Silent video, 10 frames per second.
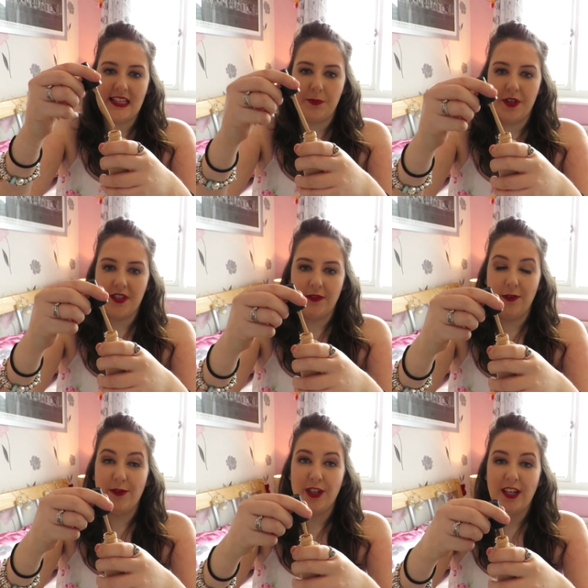this, because if
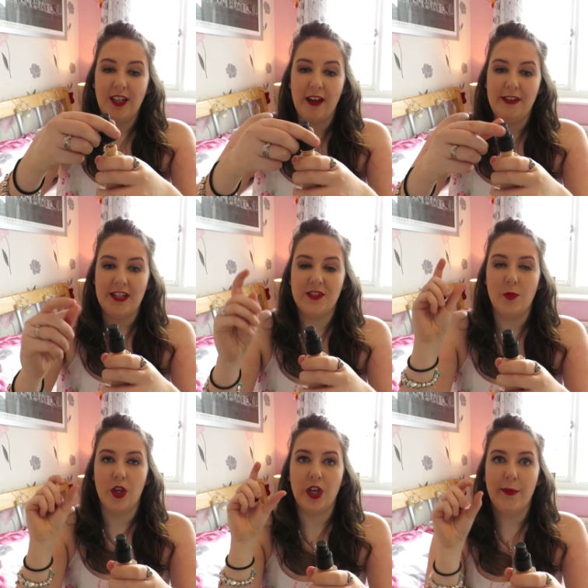you're running low and it
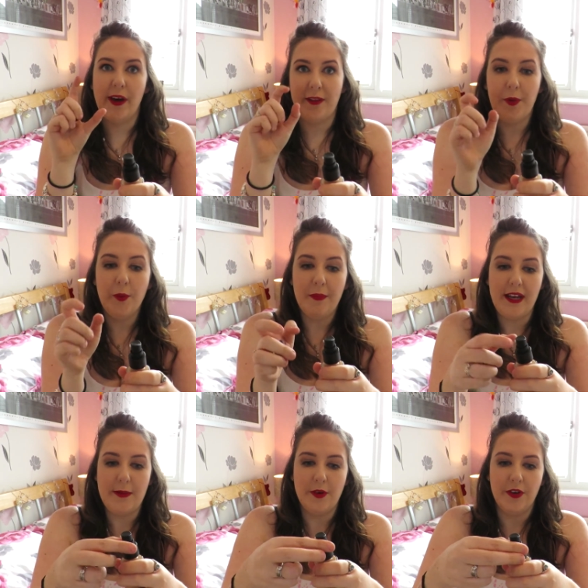doesn't want to come out the pump
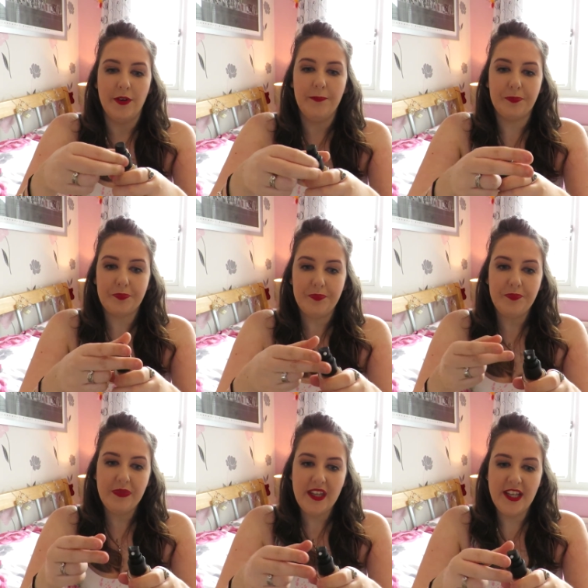anymore,
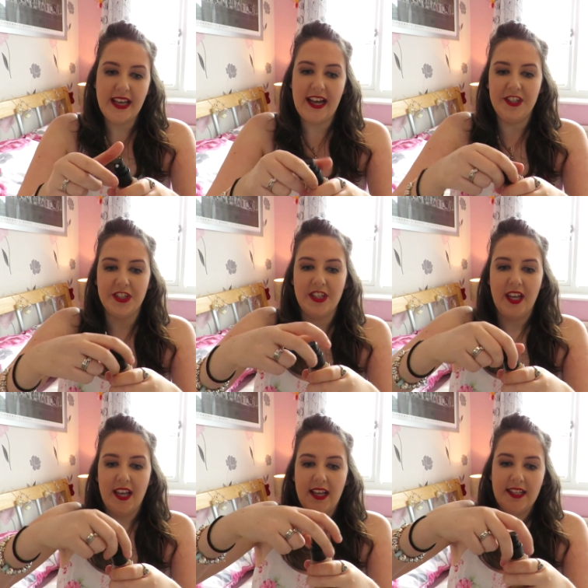you can just
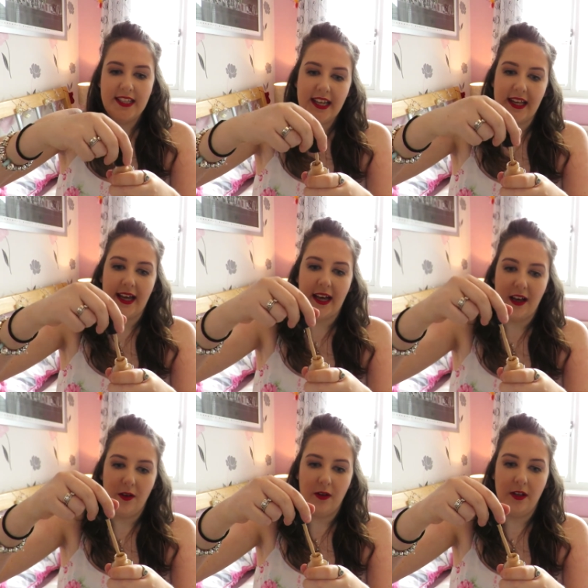take it
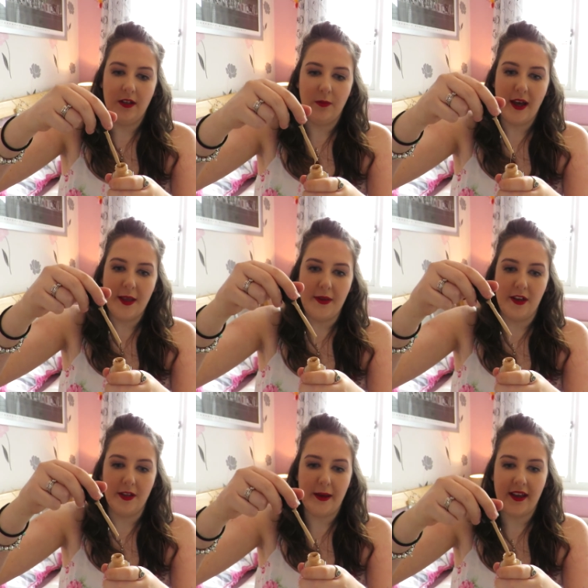out, whack a
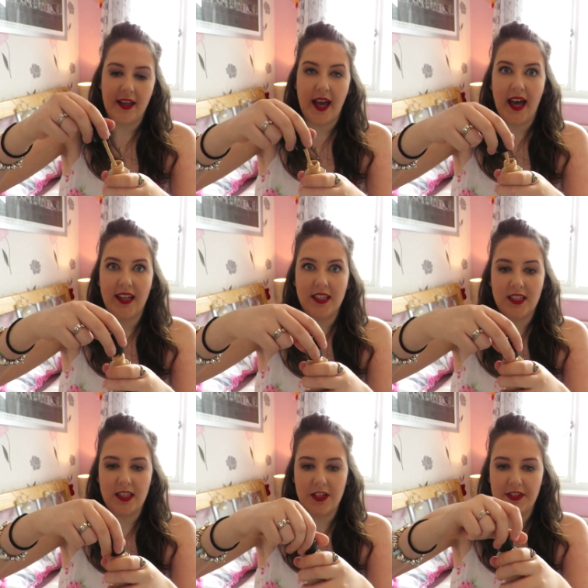bit on the back of your
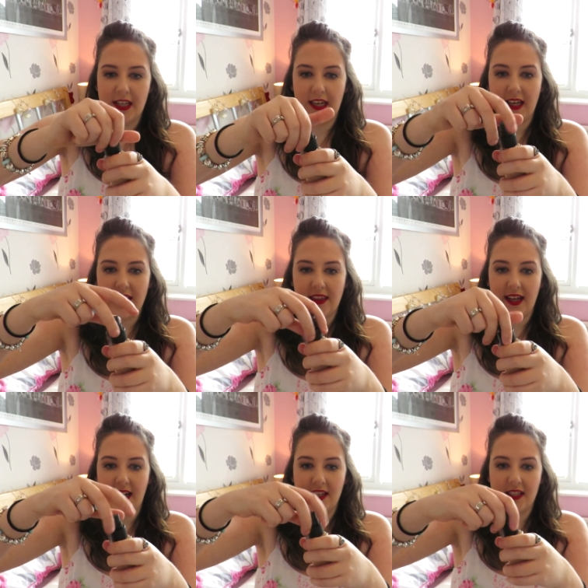hand and use it like
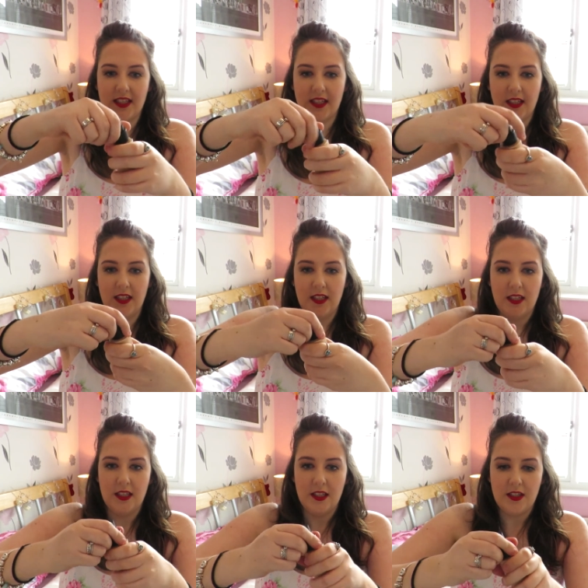that.
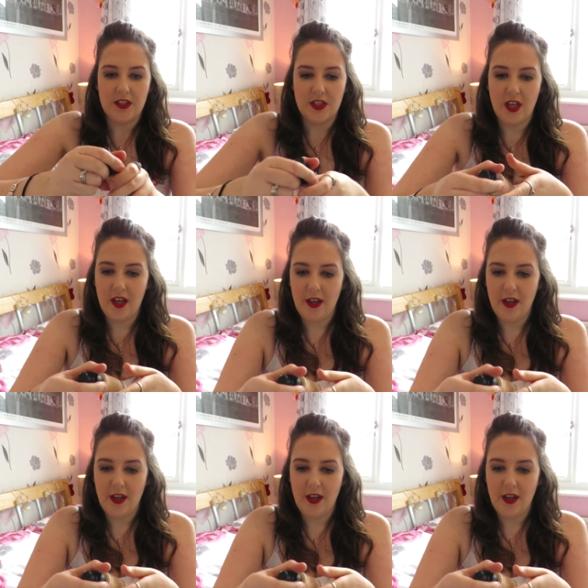So